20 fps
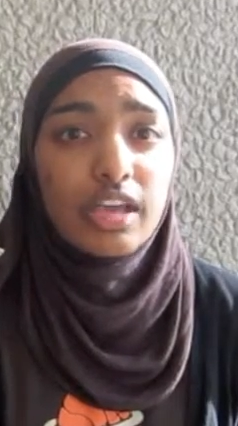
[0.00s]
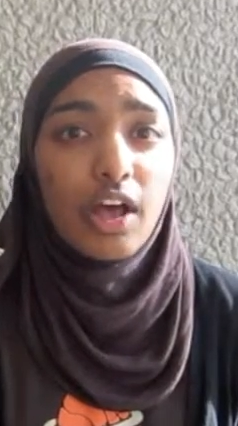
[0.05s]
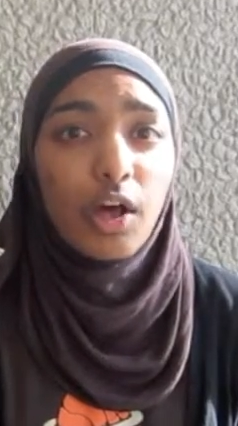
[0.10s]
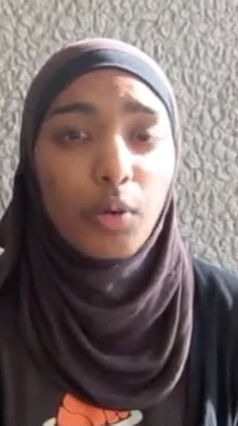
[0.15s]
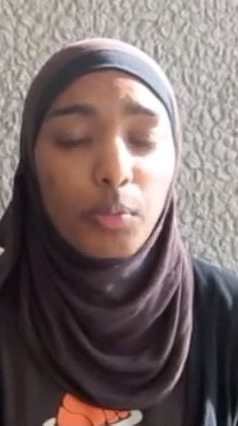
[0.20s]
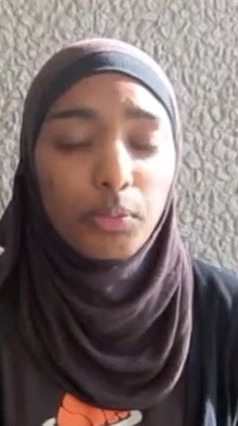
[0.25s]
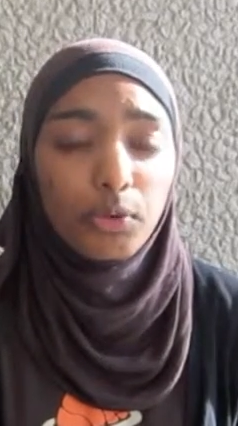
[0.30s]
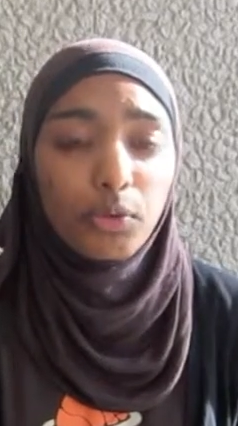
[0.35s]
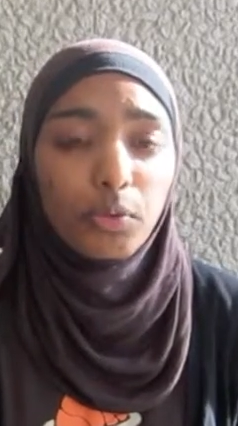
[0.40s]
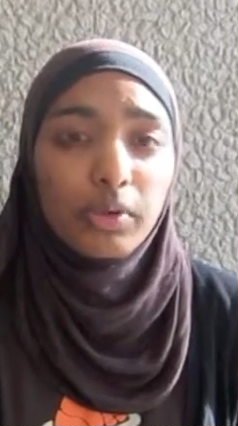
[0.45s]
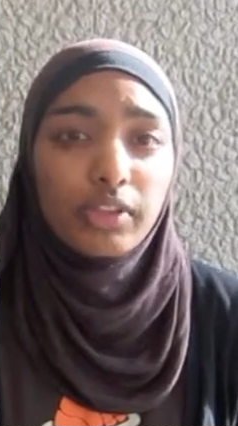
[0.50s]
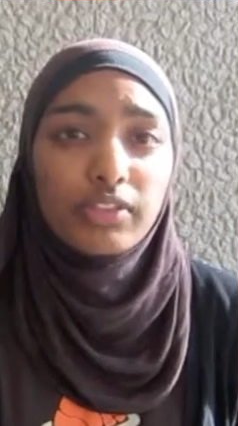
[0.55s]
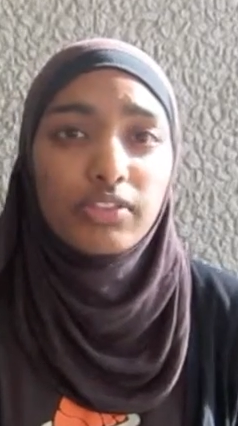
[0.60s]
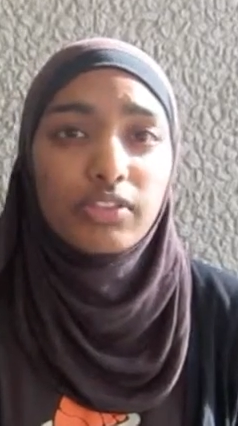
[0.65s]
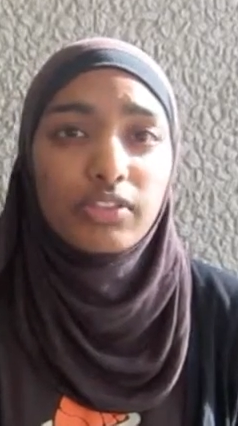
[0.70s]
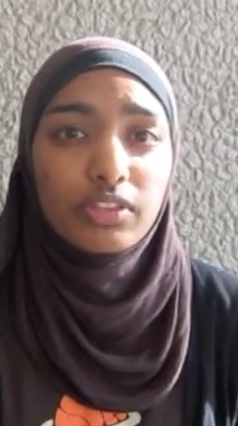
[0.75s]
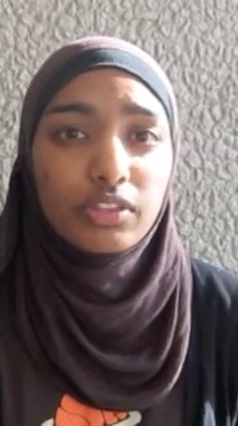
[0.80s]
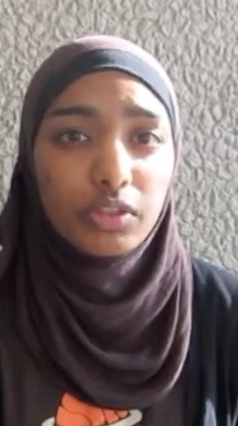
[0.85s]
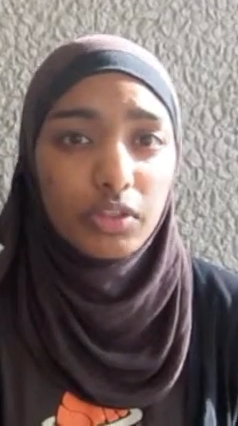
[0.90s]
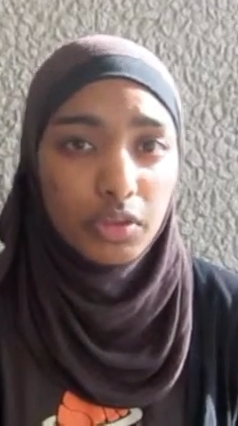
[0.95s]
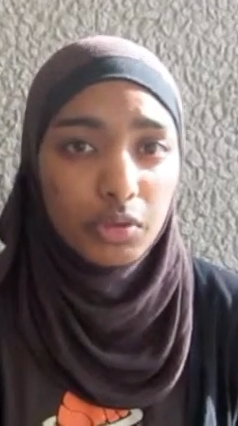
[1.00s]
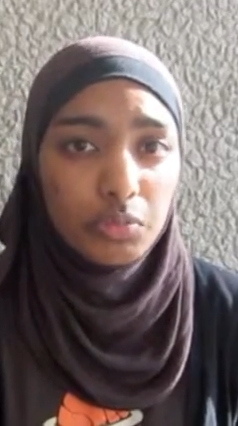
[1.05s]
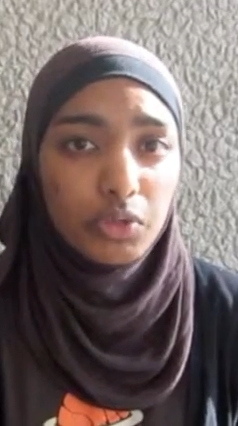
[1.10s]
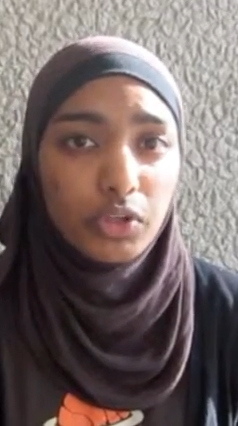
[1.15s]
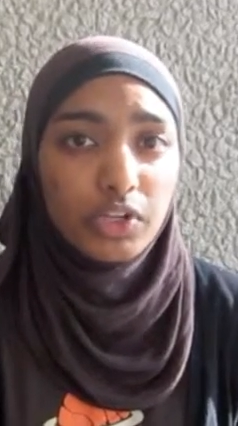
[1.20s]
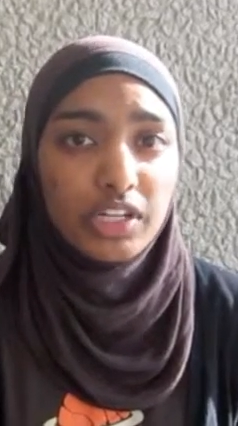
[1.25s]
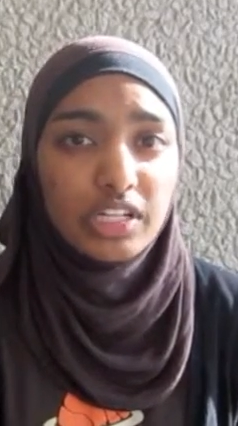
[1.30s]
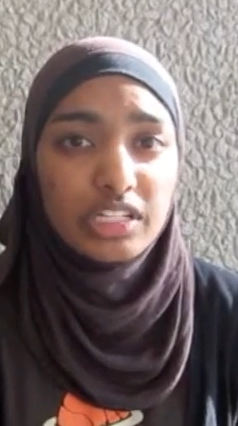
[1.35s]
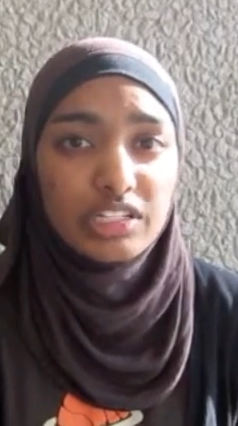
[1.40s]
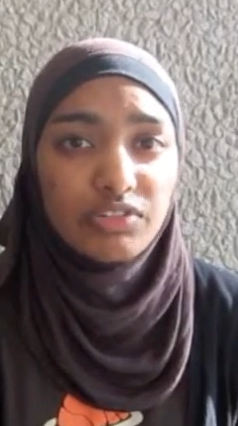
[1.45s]
help her with the
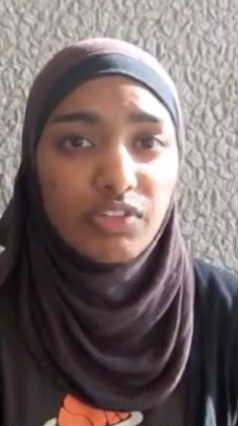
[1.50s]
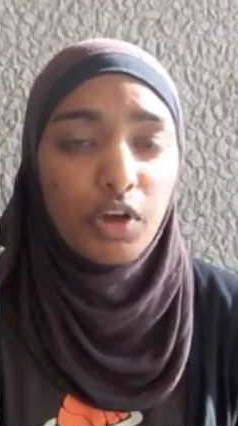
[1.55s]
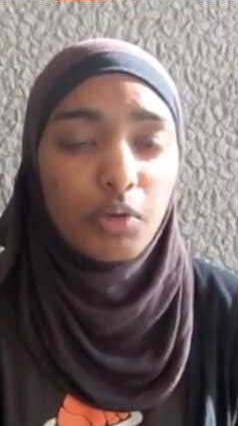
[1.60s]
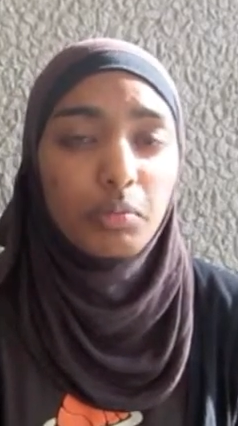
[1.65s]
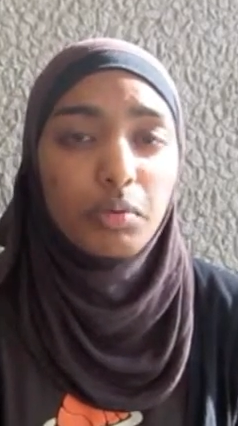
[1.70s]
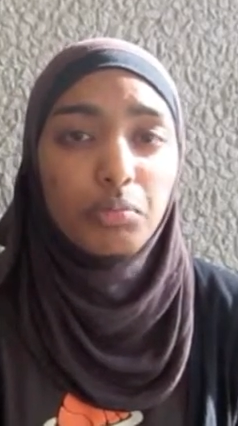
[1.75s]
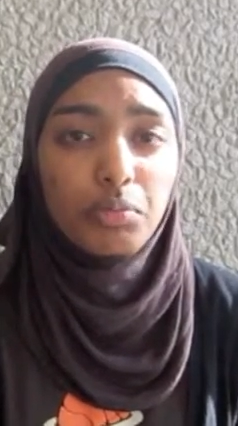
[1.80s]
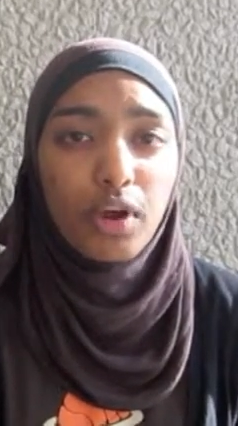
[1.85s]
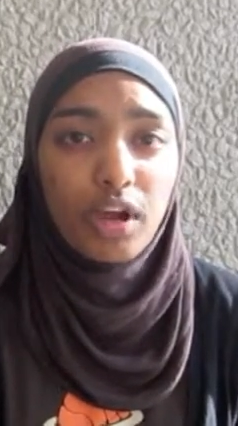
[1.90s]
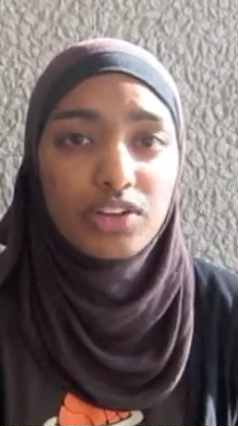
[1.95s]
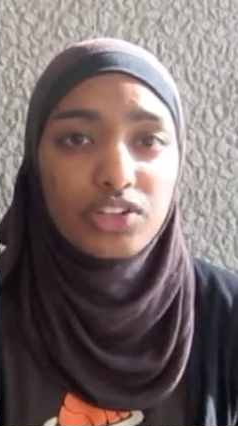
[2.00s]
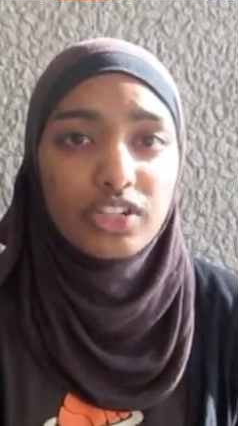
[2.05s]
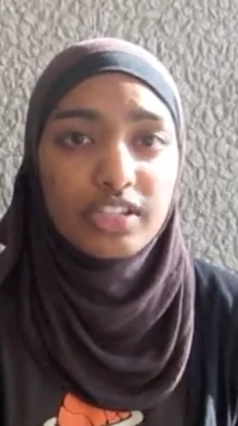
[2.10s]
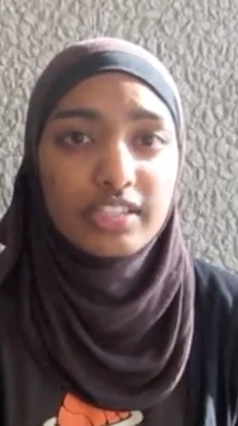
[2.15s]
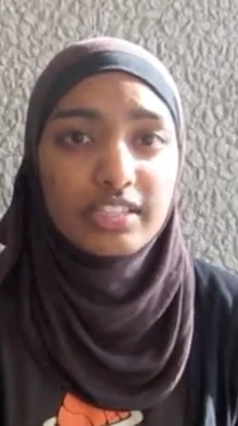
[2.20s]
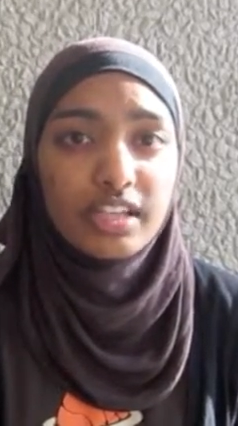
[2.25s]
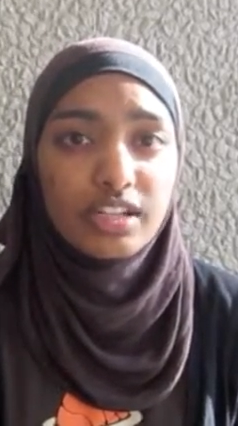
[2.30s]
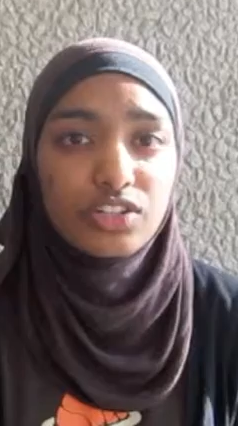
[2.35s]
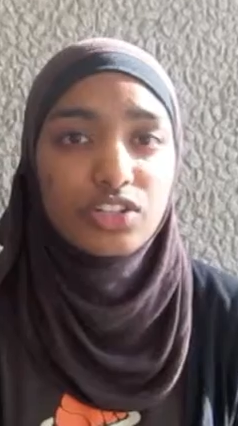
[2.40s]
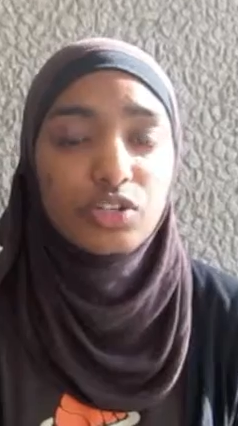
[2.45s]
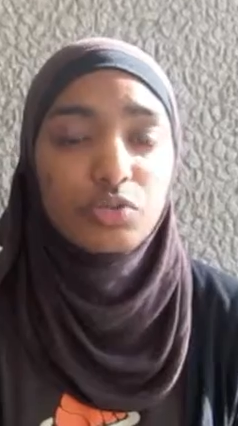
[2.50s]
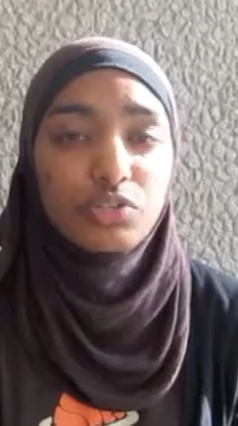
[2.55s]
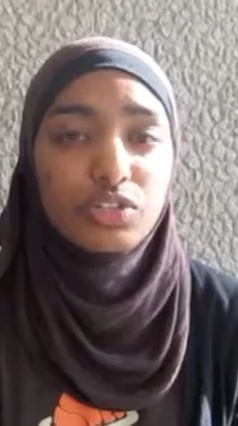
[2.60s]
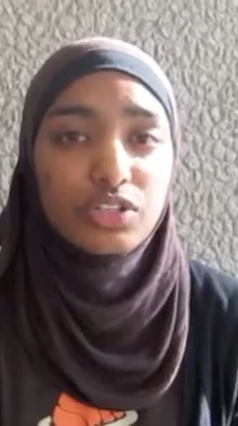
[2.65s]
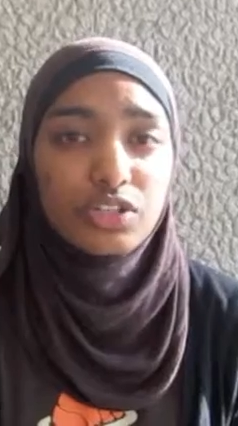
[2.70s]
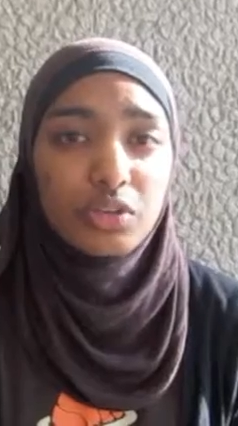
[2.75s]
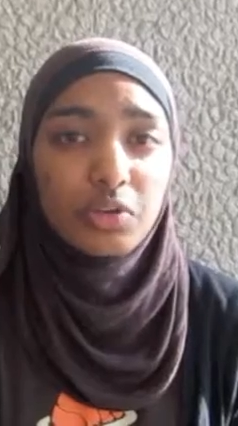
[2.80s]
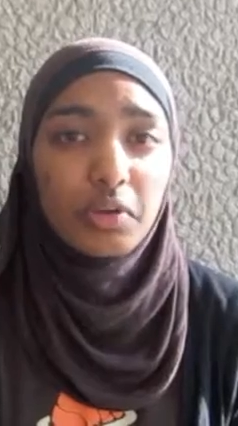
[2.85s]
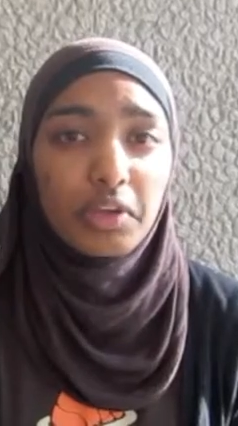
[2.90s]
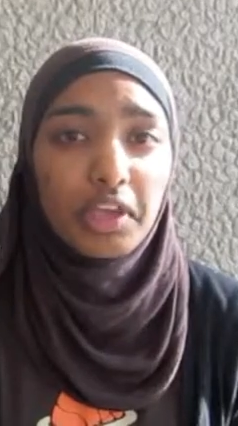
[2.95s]
community development projects that she
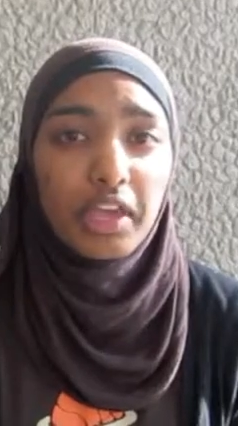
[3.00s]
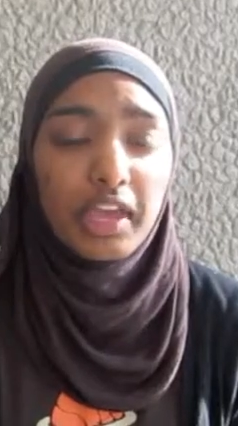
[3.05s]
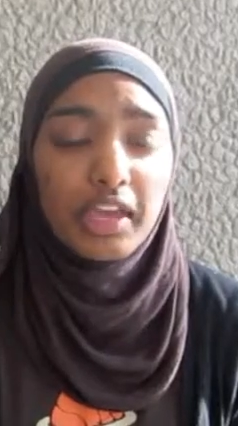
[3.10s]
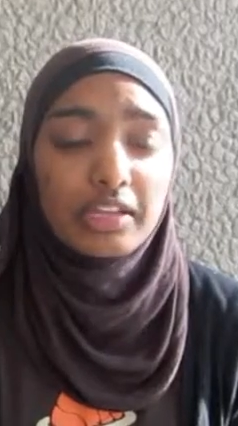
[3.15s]
was doing.